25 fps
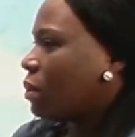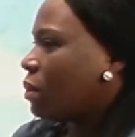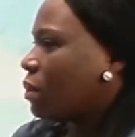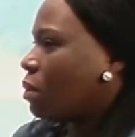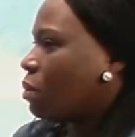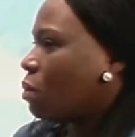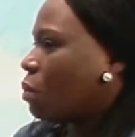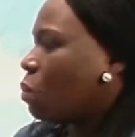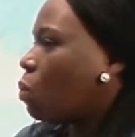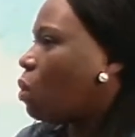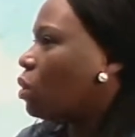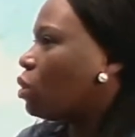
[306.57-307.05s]

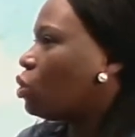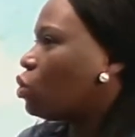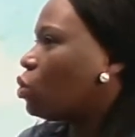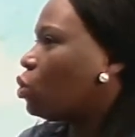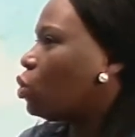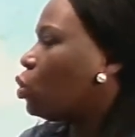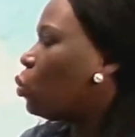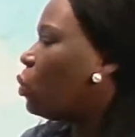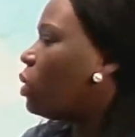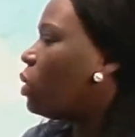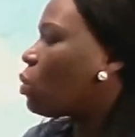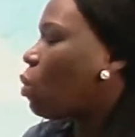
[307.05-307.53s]
what
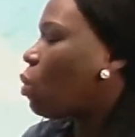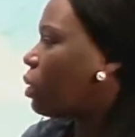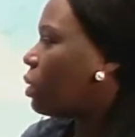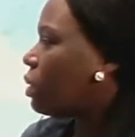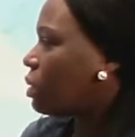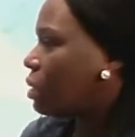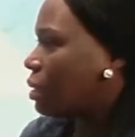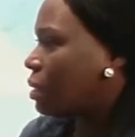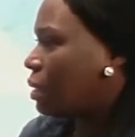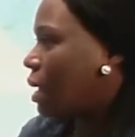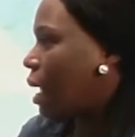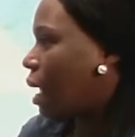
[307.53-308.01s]
should we
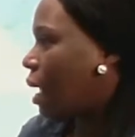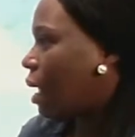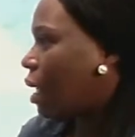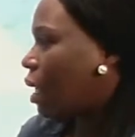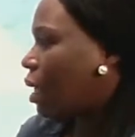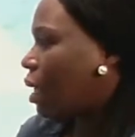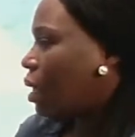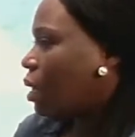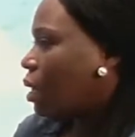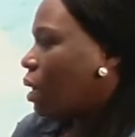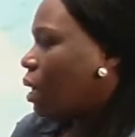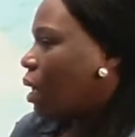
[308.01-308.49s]
consider?
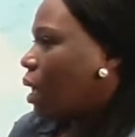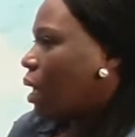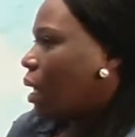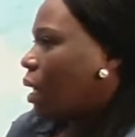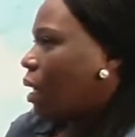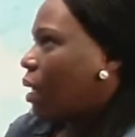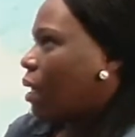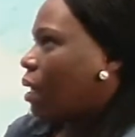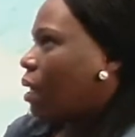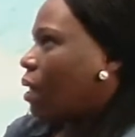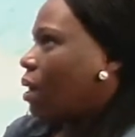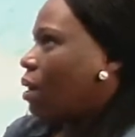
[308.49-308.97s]

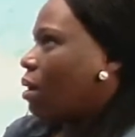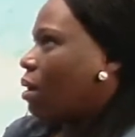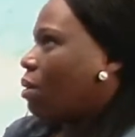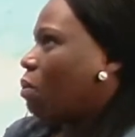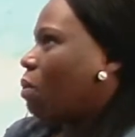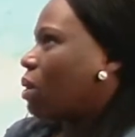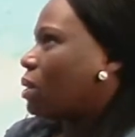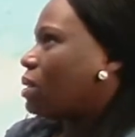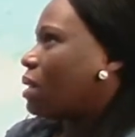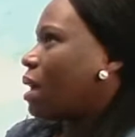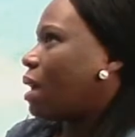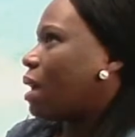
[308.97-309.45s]

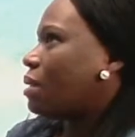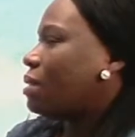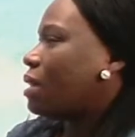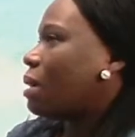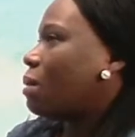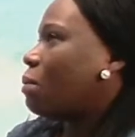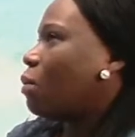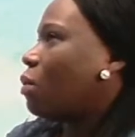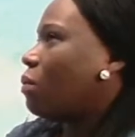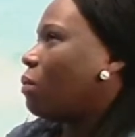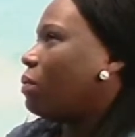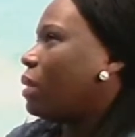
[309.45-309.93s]
What are
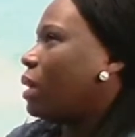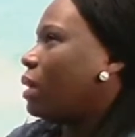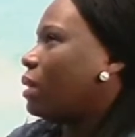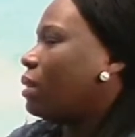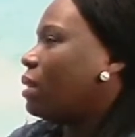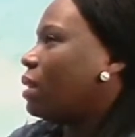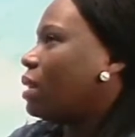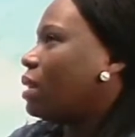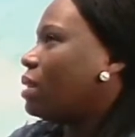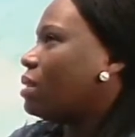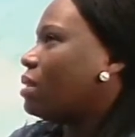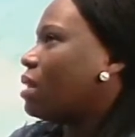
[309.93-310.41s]
some of the
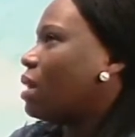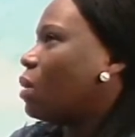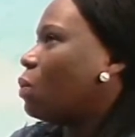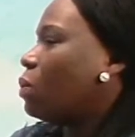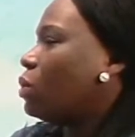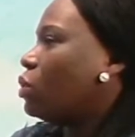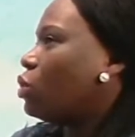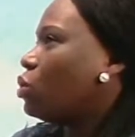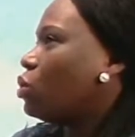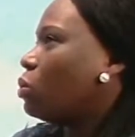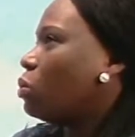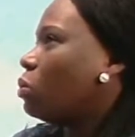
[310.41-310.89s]
things that
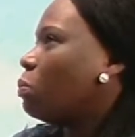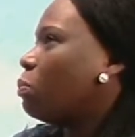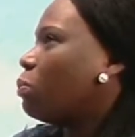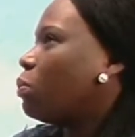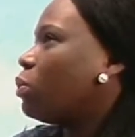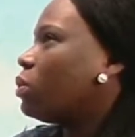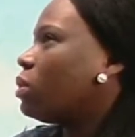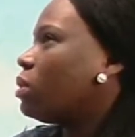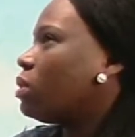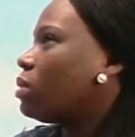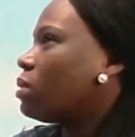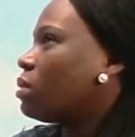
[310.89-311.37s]
we should
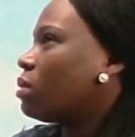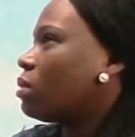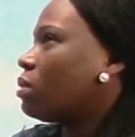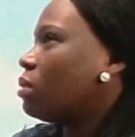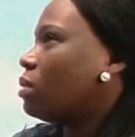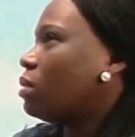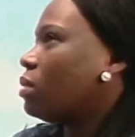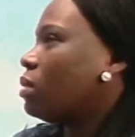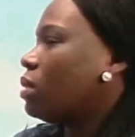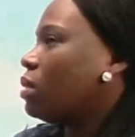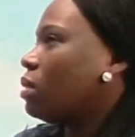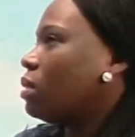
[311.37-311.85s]
put
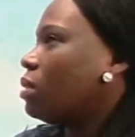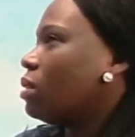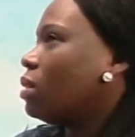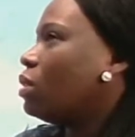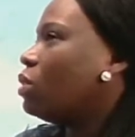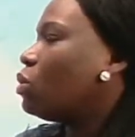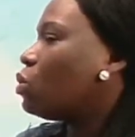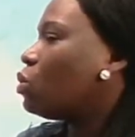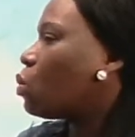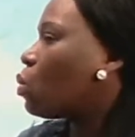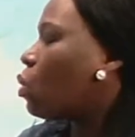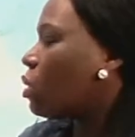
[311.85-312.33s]

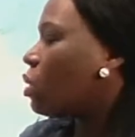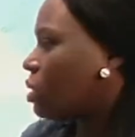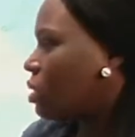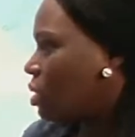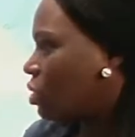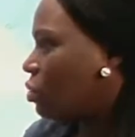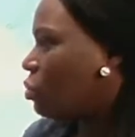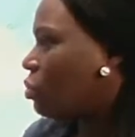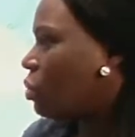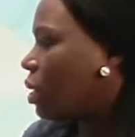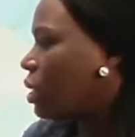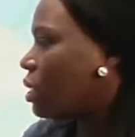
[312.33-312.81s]
into
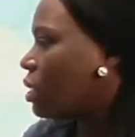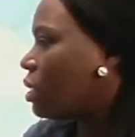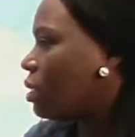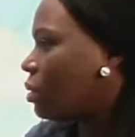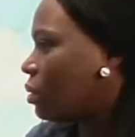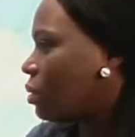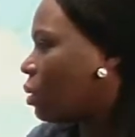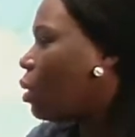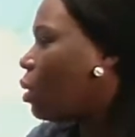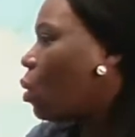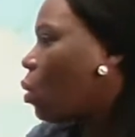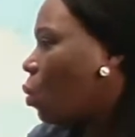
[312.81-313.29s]

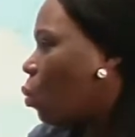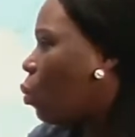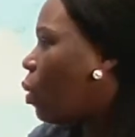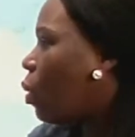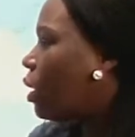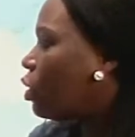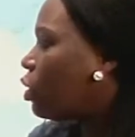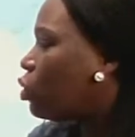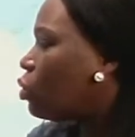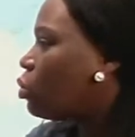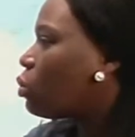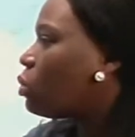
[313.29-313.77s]
consideration
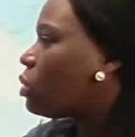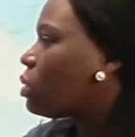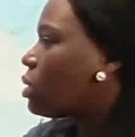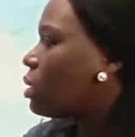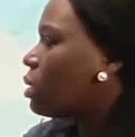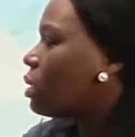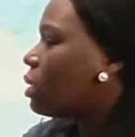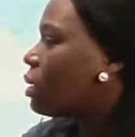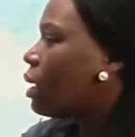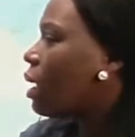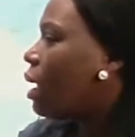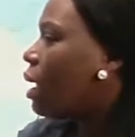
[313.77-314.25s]
when
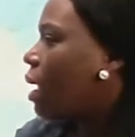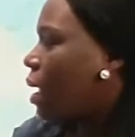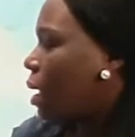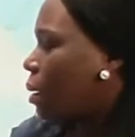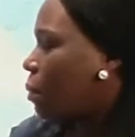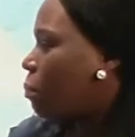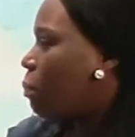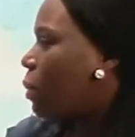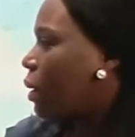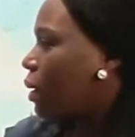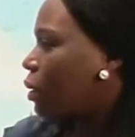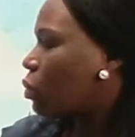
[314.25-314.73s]
choosing
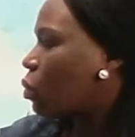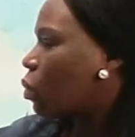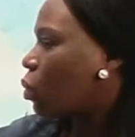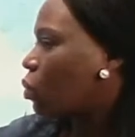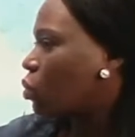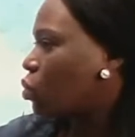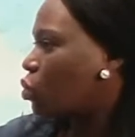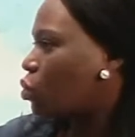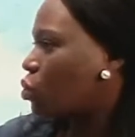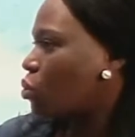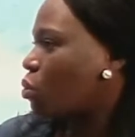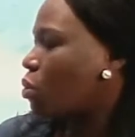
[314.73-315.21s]
a birth
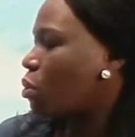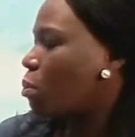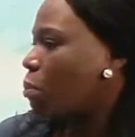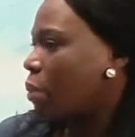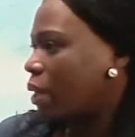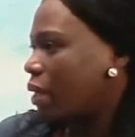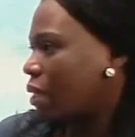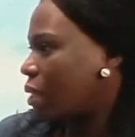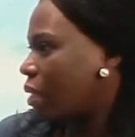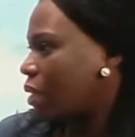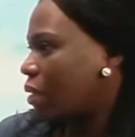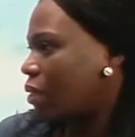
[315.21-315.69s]
control
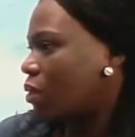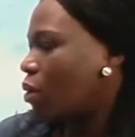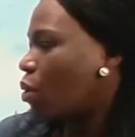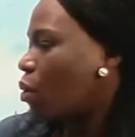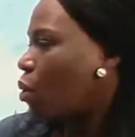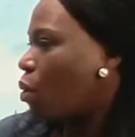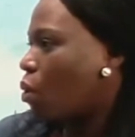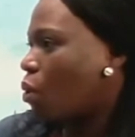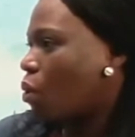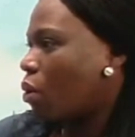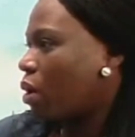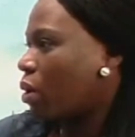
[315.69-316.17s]
method
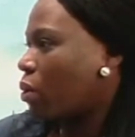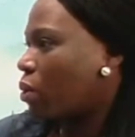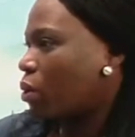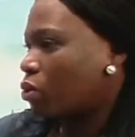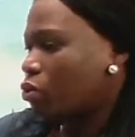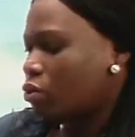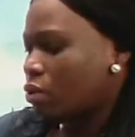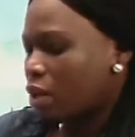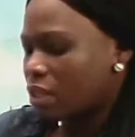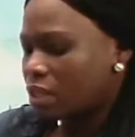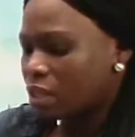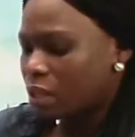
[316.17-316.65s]
or a
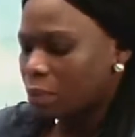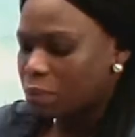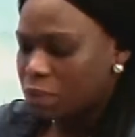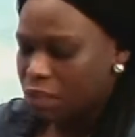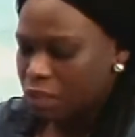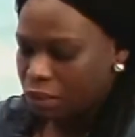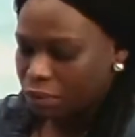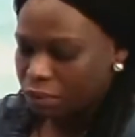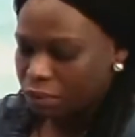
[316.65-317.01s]
contraceptive?